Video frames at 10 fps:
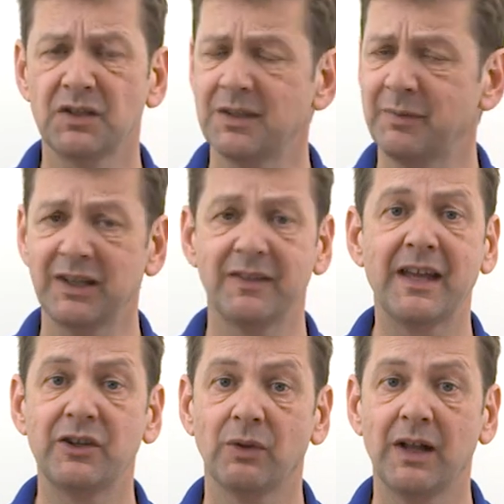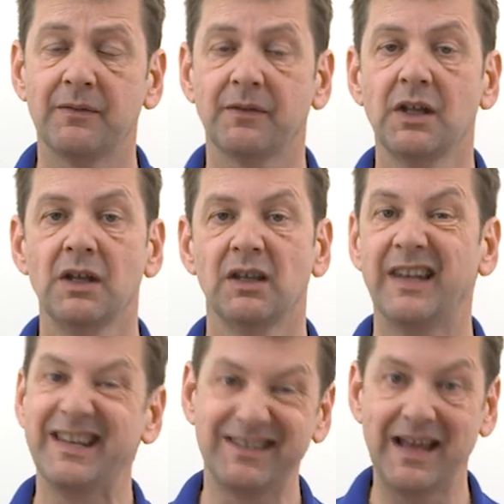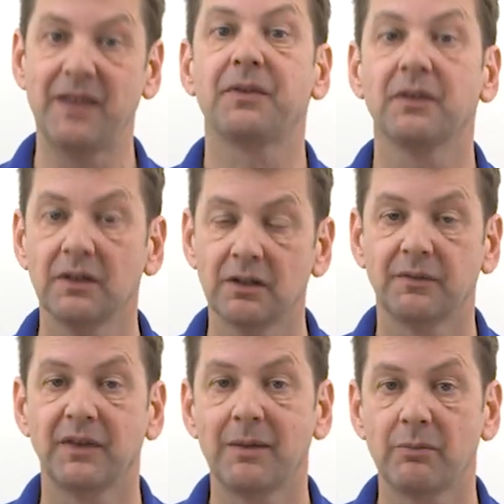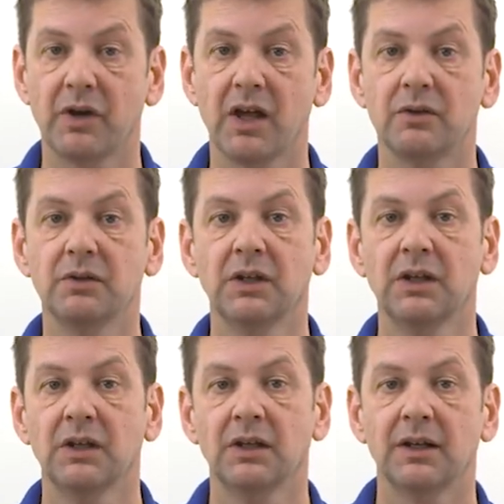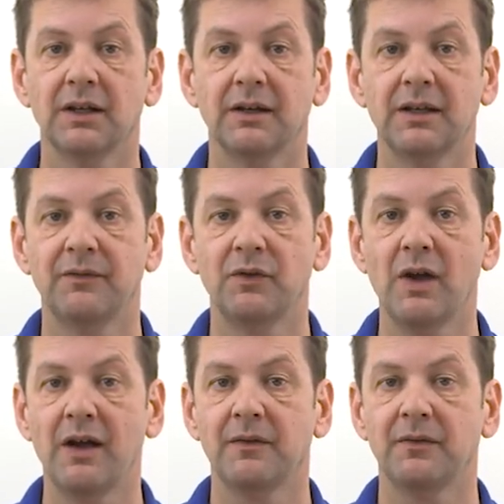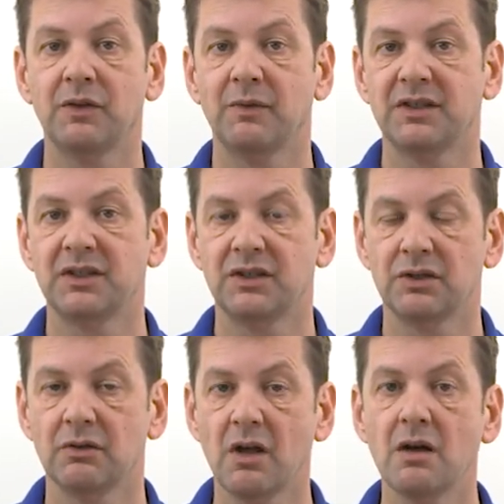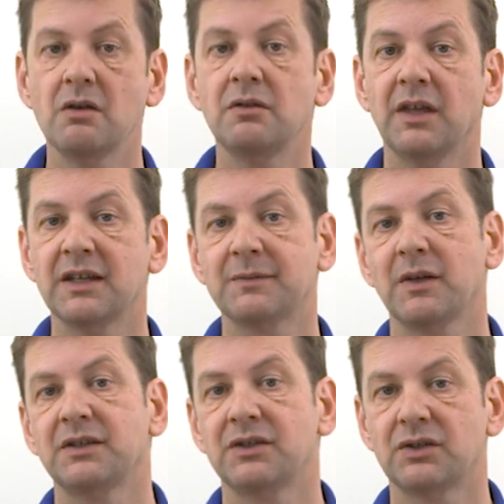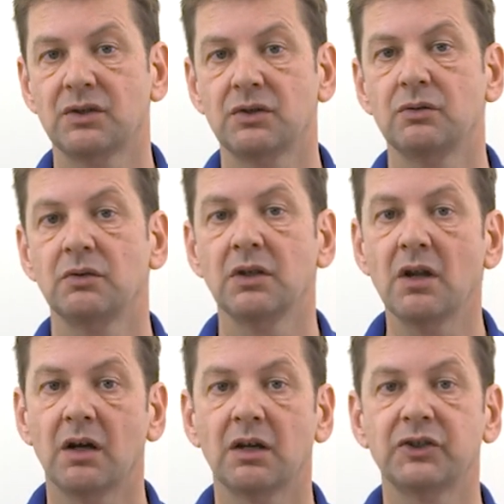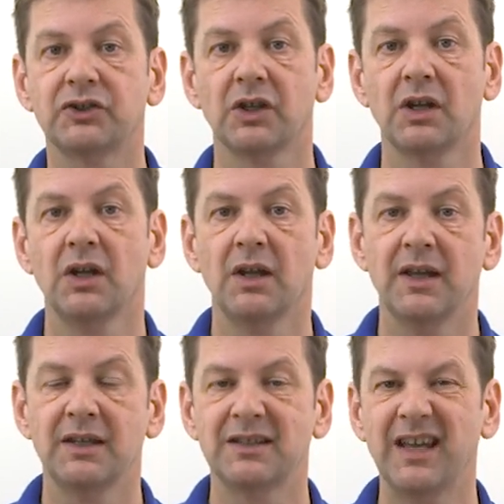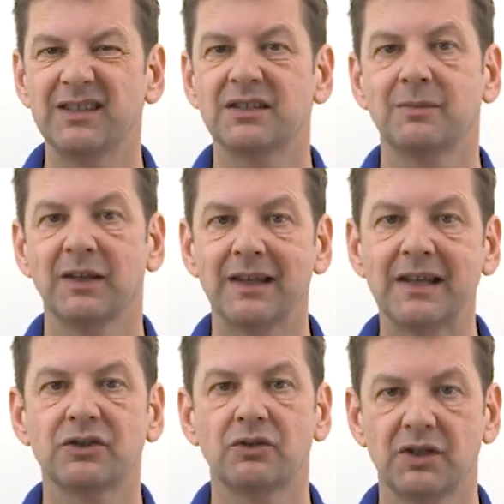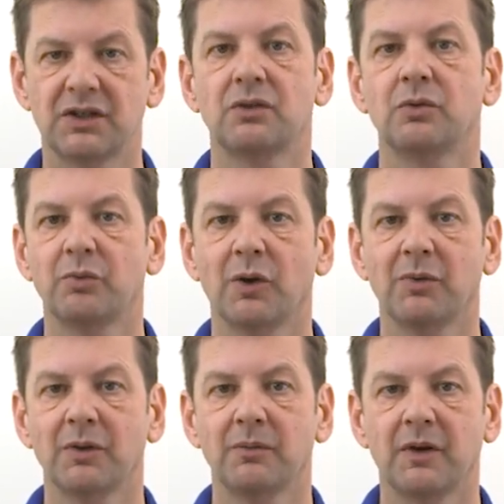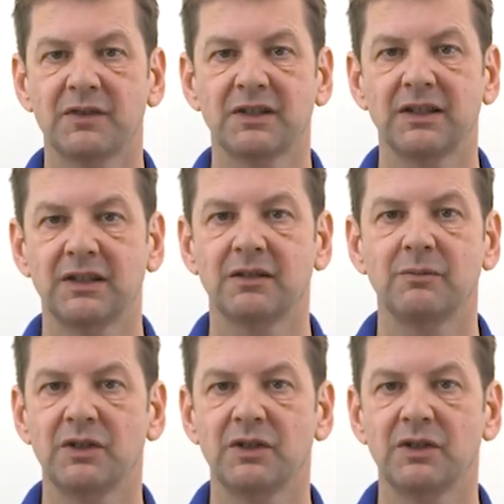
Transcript: Typically then you'll have late death of the embryo. Uh, if you have humidity too low, the airspace is too large, it tends to be a less critical problem. Obviously it